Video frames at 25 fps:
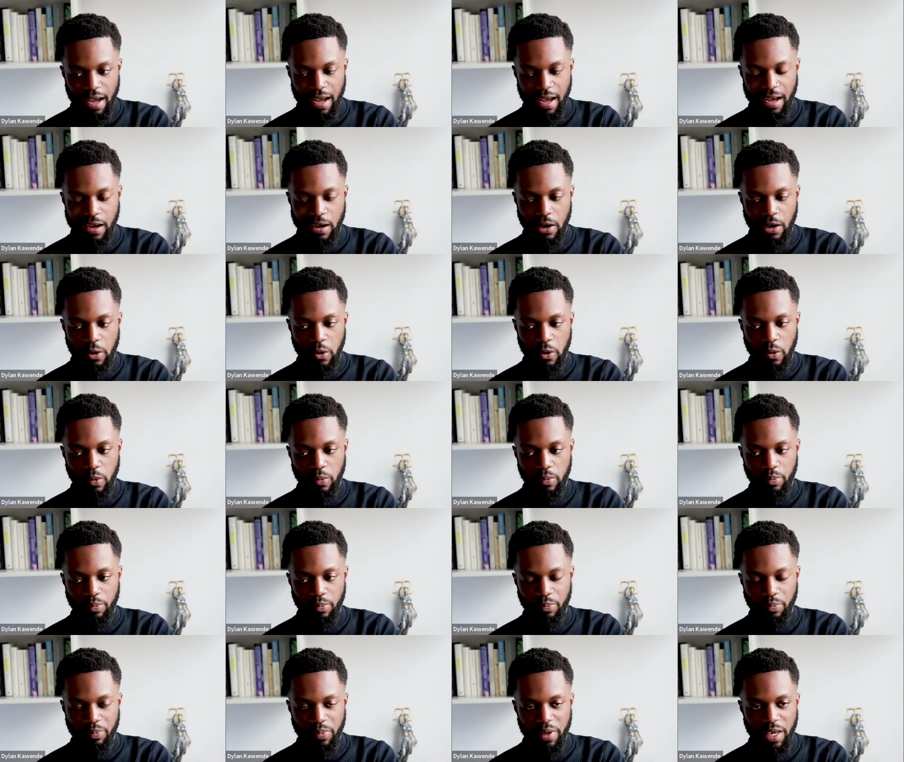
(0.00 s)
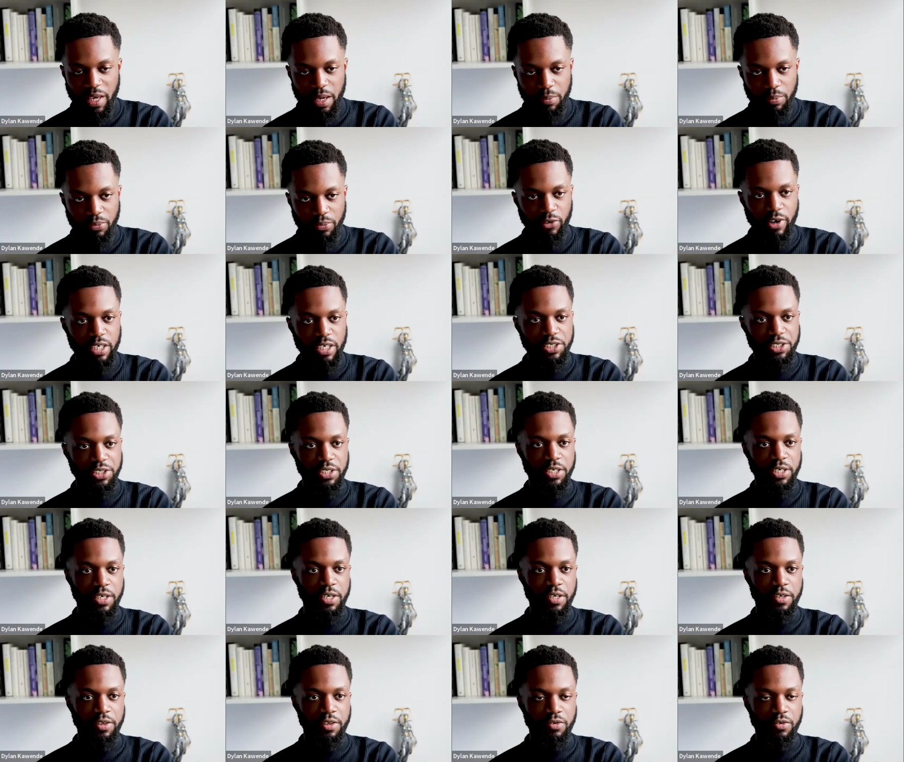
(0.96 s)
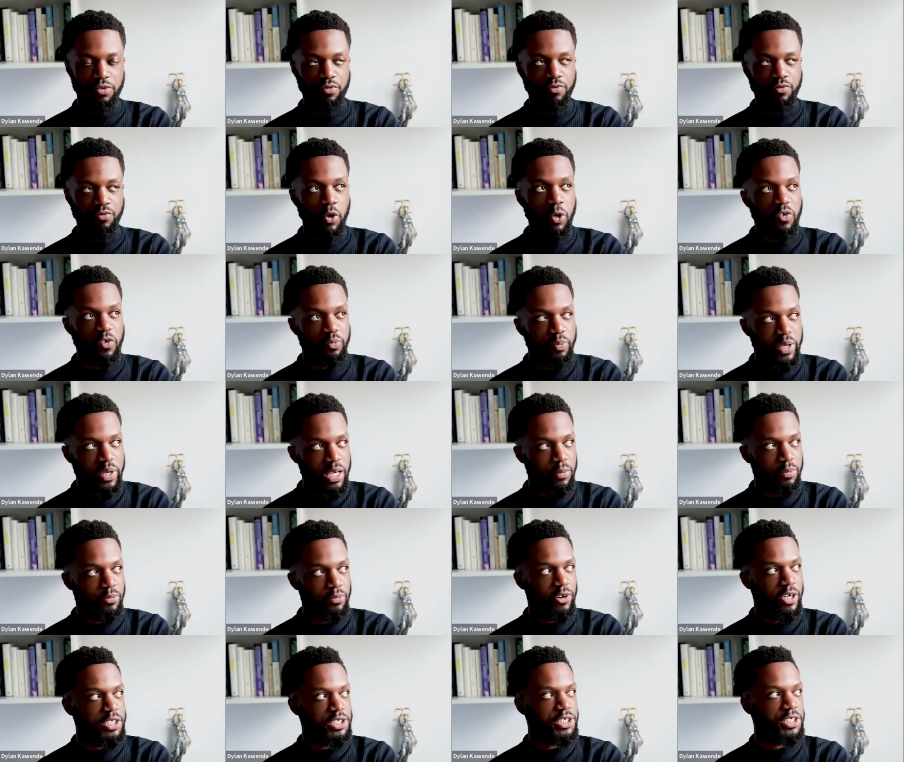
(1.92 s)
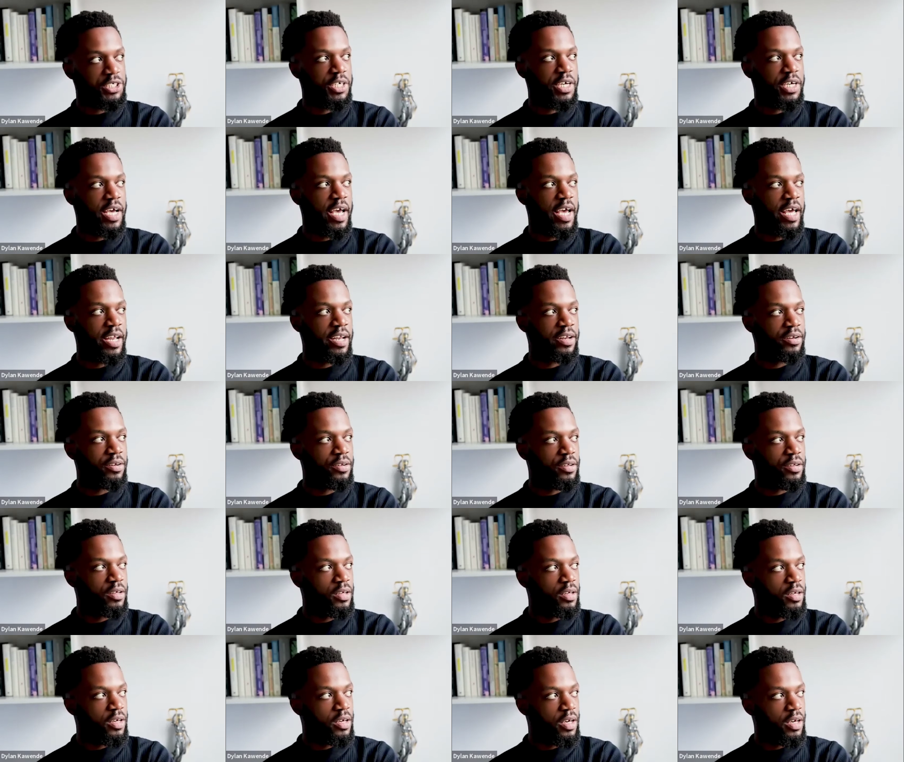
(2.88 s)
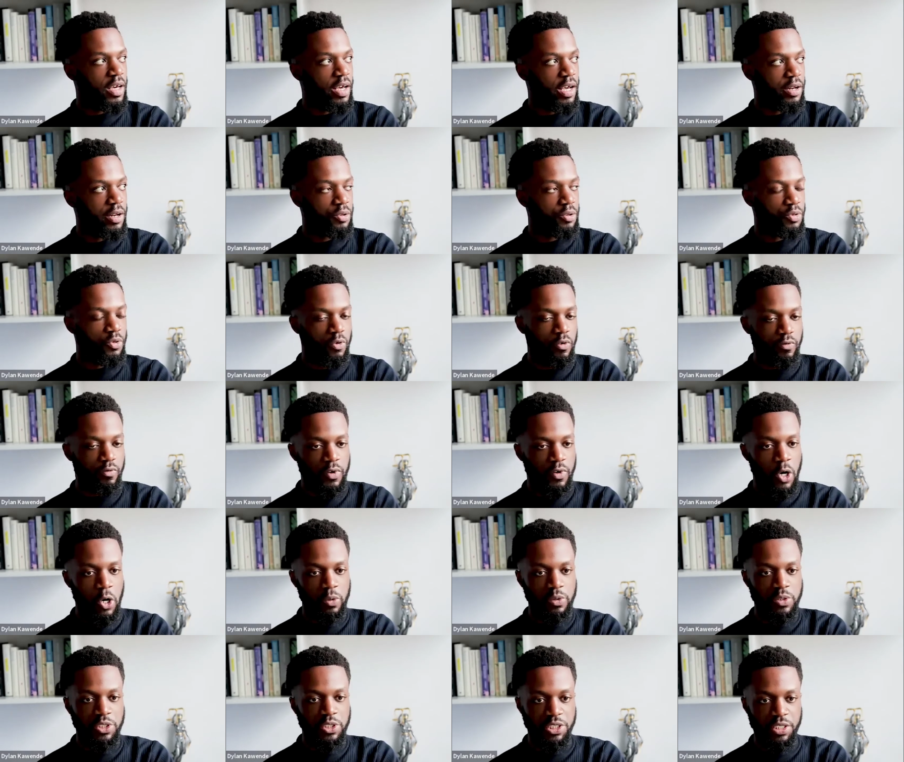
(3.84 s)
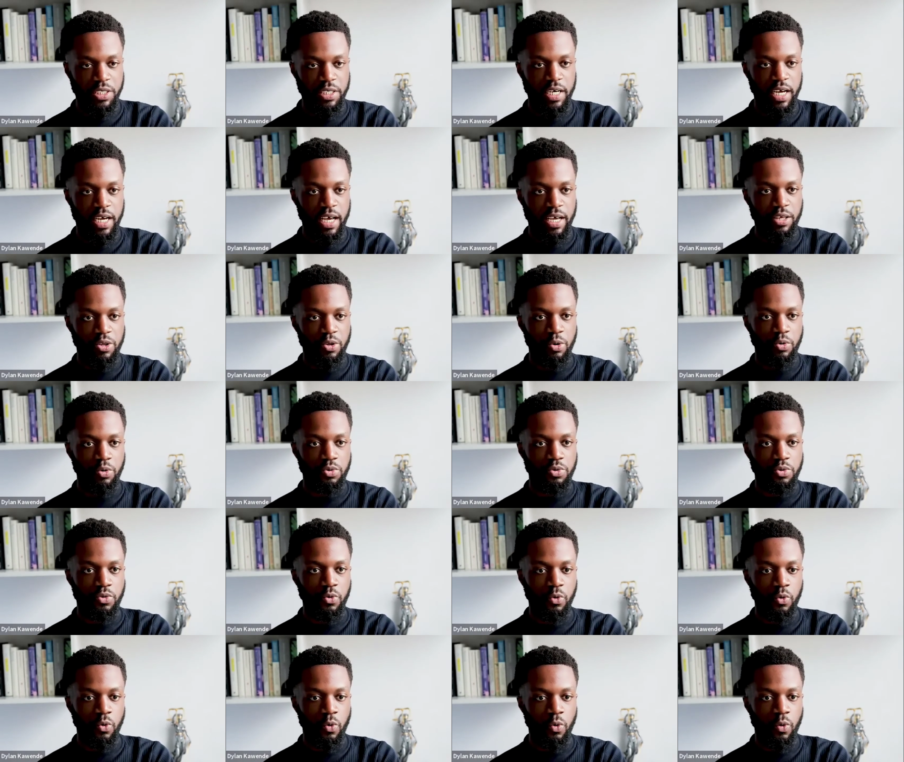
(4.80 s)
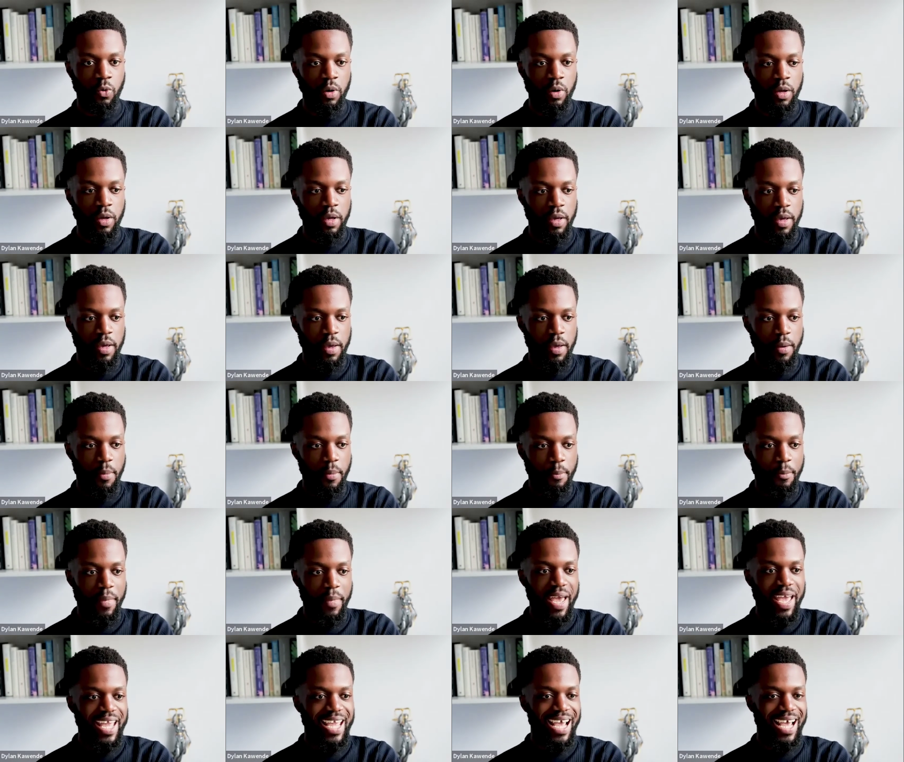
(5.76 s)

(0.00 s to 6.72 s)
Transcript: how peer pressure, the, the role of peer pressure and and the sort of culture at your school may mm.